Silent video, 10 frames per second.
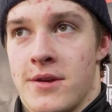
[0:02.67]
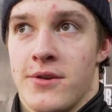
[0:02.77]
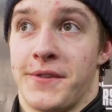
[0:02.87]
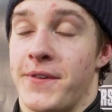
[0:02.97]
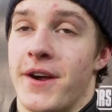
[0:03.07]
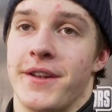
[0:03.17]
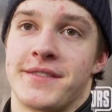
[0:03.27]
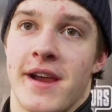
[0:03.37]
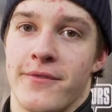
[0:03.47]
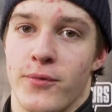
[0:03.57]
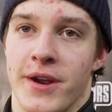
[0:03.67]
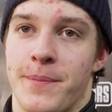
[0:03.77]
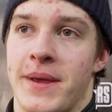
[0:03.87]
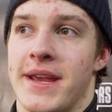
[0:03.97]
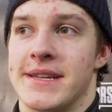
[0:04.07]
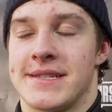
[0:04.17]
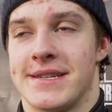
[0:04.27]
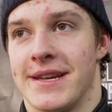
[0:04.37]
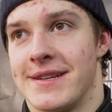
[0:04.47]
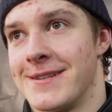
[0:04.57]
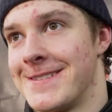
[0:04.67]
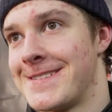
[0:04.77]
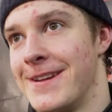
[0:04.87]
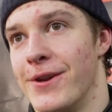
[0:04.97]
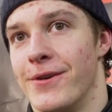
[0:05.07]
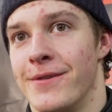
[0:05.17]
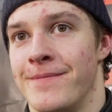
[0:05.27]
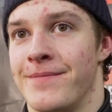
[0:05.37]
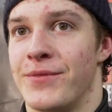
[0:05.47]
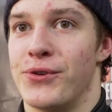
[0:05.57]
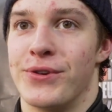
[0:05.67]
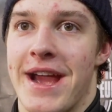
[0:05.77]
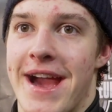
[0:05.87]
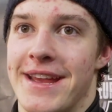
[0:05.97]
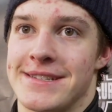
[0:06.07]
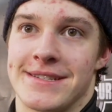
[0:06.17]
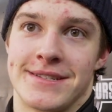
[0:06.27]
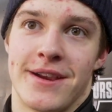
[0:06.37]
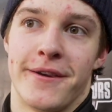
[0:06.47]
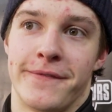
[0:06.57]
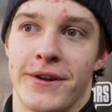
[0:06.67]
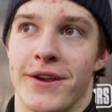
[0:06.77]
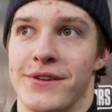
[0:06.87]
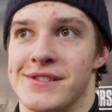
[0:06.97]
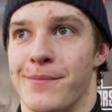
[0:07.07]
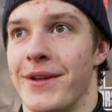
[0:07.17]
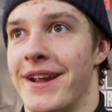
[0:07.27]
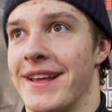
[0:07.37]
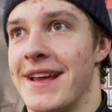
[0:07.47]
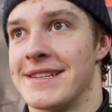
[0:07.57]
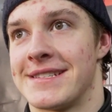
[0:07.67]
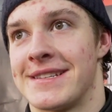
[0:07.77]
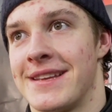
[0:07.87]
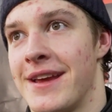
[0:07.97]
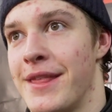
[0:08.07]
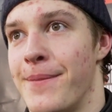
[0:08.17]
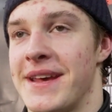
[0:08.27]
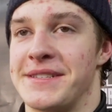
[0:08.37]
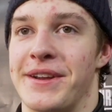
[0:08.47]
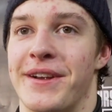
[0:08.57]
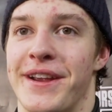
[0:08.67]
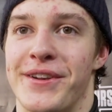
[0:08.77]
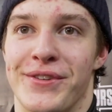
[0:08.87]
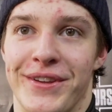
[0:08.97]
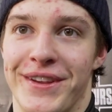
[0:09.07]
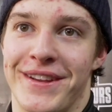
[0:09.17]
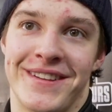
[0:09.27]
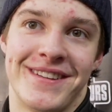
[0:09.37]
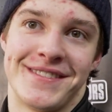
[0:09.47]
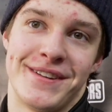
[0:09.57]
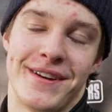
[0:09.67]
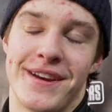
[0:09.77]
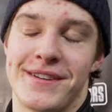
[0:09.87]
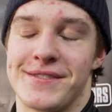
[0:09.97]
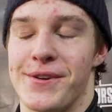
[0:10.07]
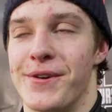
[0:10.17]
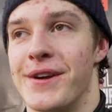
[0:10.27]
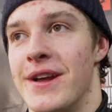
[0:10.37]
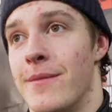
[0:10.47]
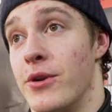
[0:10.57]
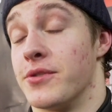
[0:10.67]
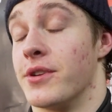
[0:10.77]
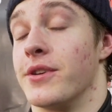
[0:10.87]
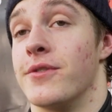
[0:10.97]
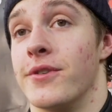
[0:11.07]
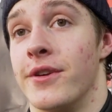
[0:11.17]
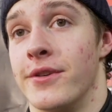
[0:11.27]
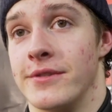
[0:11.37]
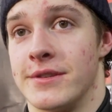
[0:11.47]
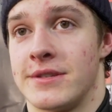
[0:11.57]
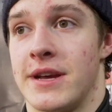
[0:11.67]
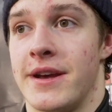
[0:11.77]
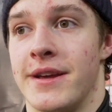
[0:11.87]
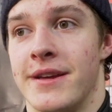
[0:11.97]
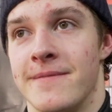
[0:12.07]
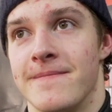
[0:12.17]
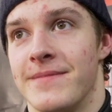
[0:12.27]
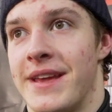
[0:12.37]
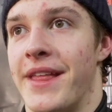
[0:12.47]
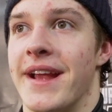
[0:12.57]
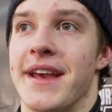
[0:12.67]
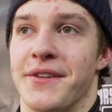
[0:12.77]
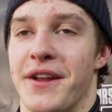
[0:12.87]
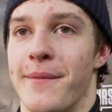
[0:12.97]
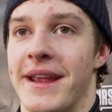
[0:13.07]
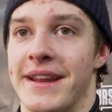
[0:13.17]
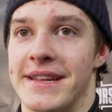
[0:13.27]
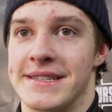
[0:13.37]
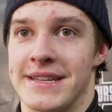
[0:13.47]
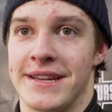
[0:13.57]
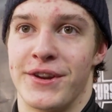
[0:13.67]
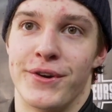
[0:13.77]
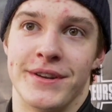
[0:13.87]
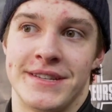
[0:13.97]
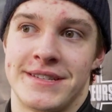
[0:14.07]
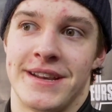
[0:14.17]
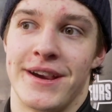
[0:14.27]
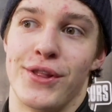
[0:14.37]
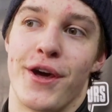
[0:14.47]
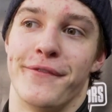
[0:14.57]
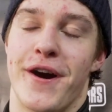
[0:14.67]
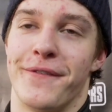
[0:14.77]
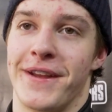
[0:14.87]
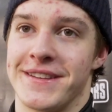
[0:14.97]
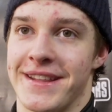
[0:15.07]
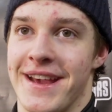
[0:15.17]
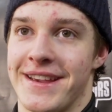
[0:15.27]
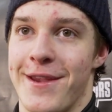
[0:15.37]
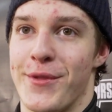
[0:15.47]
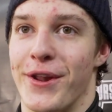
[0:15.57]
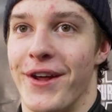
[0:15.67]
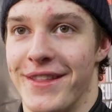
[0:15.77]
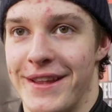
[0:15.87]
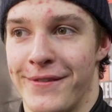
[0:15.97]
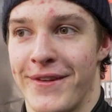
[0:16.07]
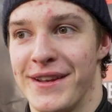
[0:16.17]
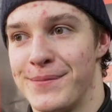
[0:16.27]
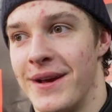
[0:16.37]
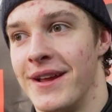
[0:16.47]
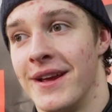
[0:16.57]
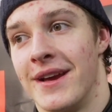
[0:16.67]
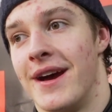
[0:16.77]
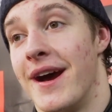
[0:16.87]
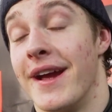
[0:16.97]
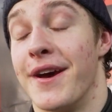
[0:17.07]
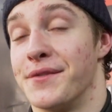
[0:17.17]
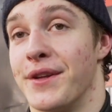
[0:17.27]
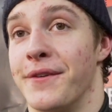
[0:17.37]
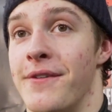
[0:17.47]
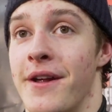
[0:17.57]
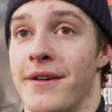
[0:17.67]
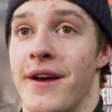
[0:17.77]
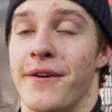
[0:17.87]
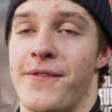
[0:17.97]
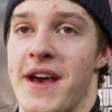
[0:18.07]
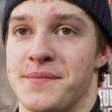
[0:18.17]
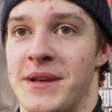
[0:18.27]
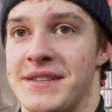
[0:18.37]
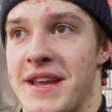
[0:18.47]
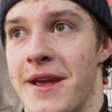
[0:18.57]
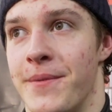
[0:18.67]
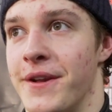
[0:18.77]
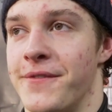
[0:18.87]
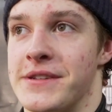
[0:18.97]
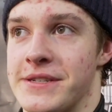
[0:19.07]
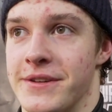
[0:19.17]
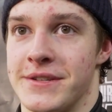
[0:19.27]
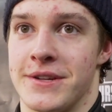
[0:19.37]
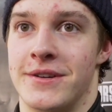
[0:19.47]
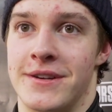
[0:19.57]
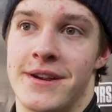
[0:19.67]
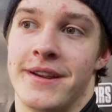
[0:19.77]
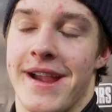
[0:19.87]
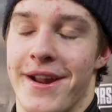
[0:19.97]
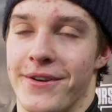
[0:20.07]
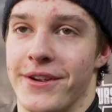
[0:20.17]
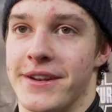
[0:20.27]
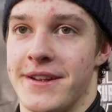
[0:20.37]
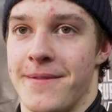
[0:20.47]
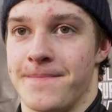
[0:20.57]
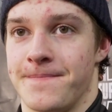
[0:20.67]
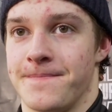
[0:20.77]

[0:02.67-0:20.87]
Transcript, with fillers: It was fun. It's kind of a weird pace, like just you know new guys and stuff. You're not used to playing against the best your age, really, just your age. So, but it was really cool. It was, uh, yeah, the guys out there make it easy. You know, it's uh, a lot of offense in that game, not a lot of defense. But uh, yeah, it was really fun. Uh, fast-paced game, pretty physical. So, yeah, I had a really good time.